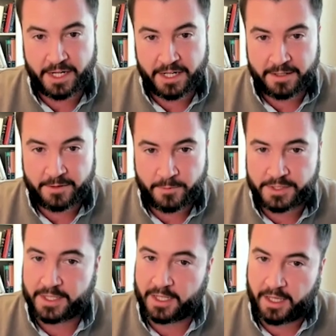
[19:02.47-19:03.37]
money,
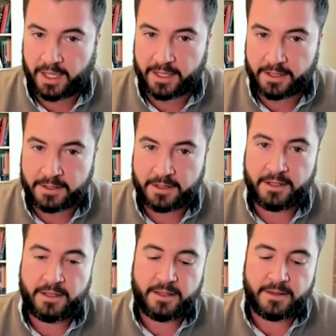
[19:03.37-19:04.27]
which they can,
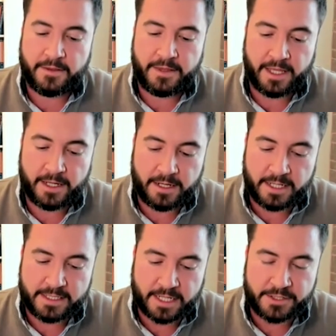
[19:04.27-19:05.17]

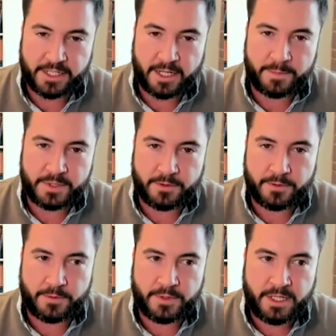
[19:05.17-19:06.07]
then it's actually up
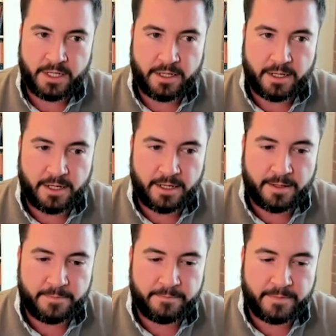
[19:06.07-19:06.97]
to
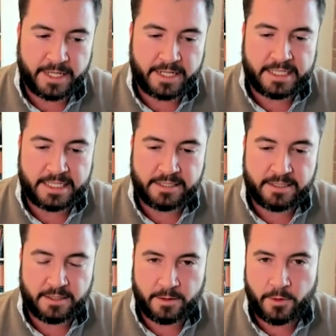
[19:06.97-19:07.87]
uh, like
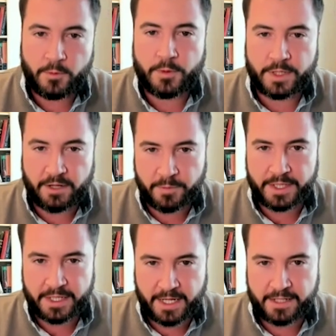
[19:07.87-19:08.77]
local
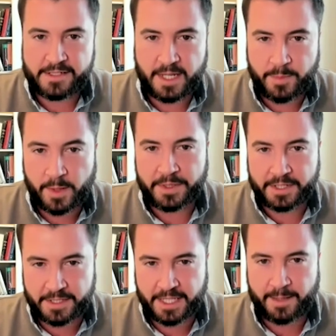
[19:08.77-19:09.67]
government can step up
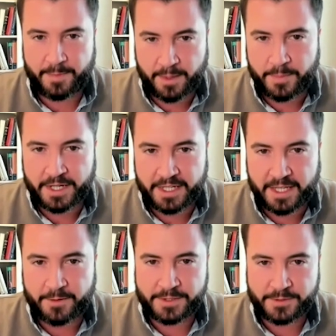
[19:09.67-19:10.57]
and claim that
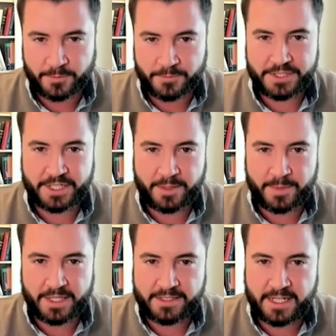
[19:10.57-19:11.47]
money that was re
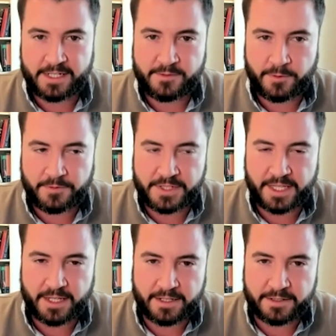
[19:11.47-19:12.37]
rejected by the state. So we've
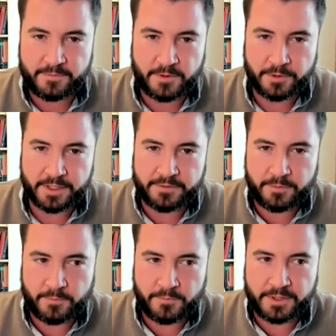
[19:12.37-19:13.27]
seen that in Florida,
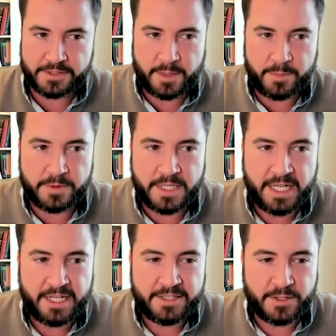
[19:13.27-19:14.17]
for example.
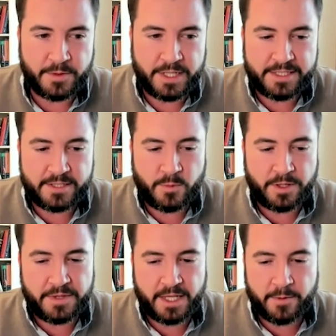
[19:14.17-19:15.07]
So it's this
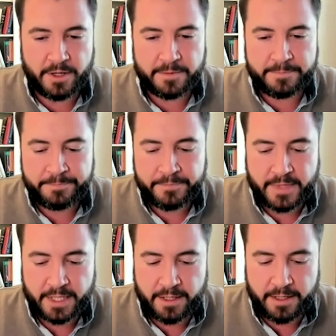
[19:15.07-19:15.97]
weird thing where
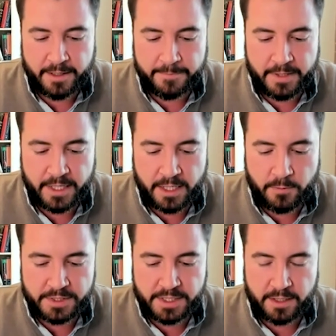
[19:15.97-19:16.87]
um, it
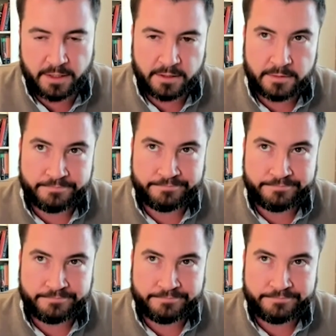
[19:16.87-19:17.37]
was a,